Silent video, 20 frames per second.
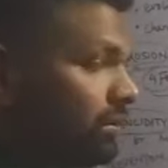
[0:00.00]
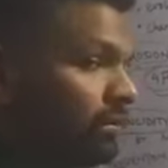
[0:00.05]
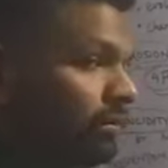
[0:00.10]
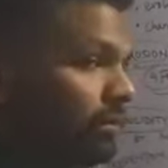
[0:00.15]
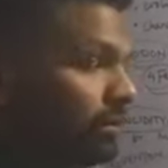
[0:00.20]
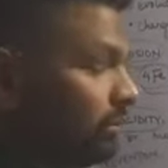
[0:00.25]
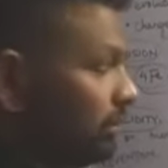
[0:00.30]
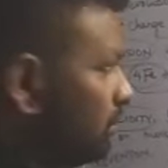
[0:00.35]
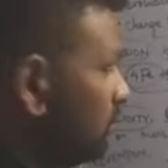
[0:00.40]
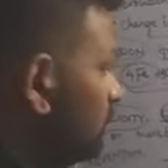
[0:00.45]

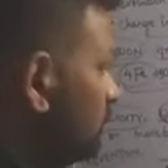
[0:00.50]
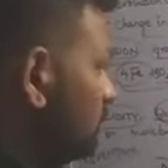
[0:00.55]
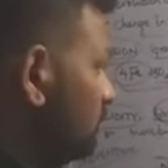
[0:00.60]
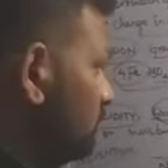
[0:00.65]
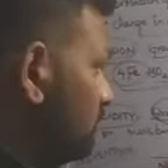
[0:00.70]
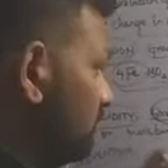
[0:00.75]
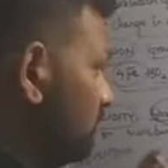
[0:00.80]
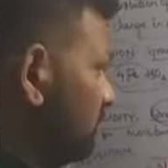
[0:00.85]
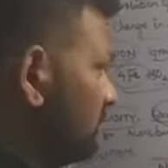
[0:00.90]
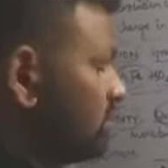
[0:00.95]

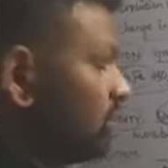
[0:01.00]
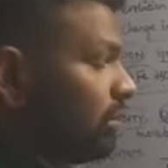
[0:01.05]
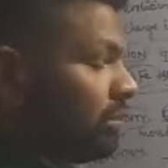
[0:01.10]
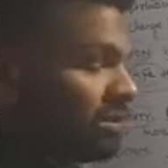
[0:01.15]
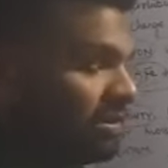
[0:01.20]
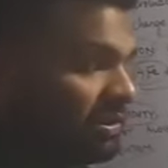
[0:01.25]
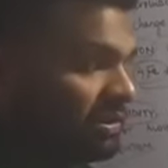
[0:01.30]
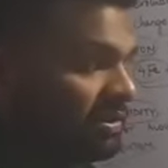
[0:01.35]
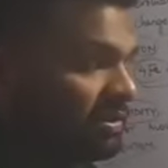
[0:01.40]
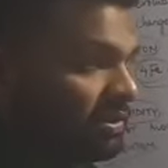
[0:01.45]
undergo
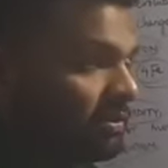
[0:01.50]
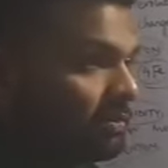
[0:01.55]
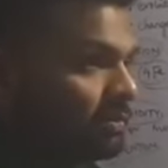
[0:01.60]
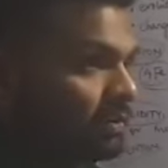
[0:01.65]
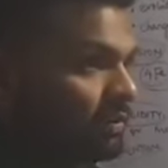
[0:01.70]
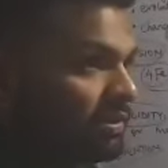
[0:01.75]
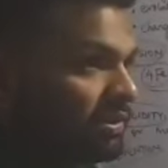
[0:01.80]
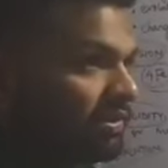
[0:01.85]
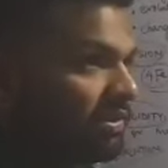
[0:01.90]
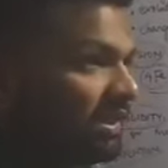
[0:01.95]
this
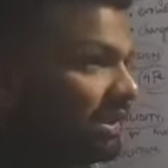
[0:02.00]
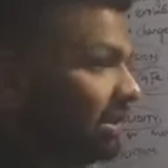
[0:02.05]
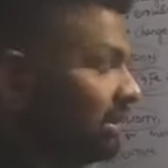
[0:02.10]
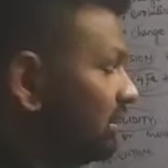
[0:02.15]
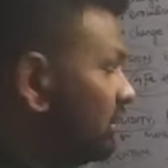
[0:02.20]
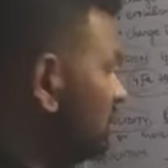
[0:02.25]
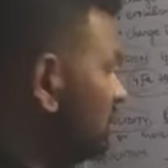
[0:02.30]
oxidation process,